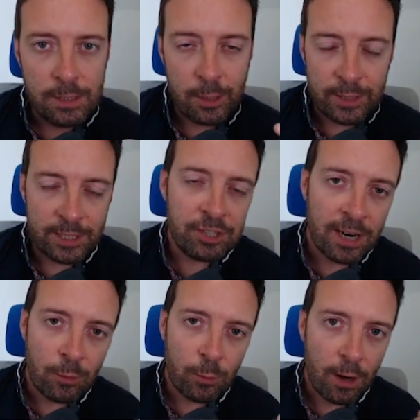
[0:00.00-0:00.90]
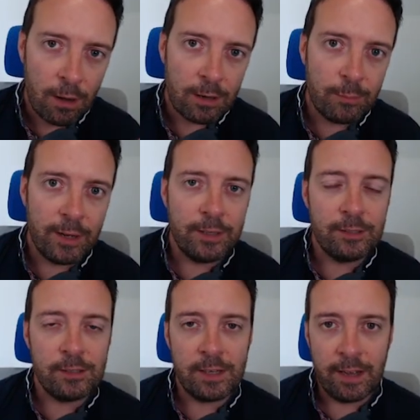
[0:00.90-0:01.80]
So in this channel, we're all about
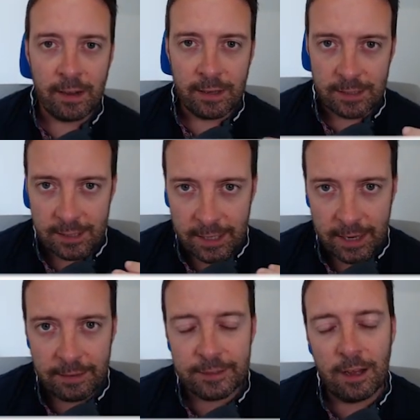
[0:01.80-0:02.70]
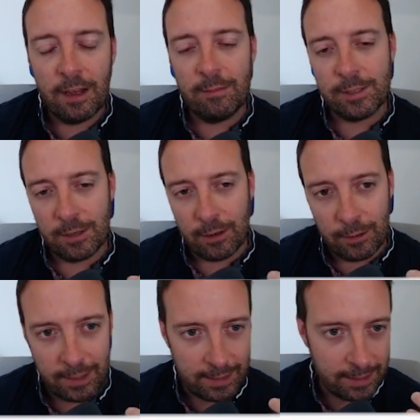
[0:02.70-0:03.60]
using AI to save time.
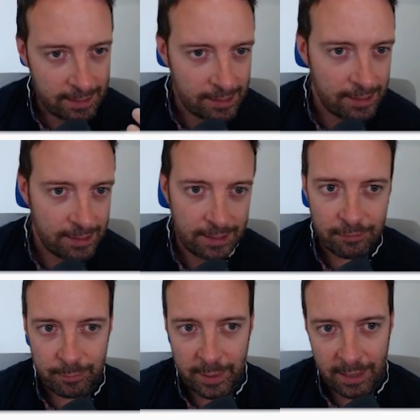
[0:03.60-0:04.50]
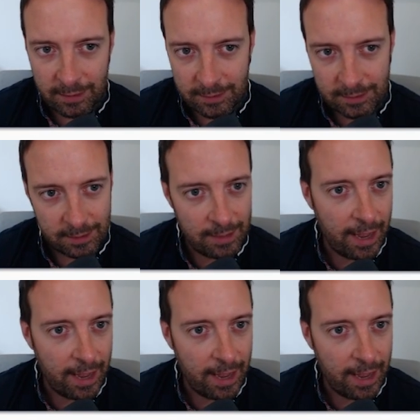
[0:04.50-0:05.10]
So this is even better. It's an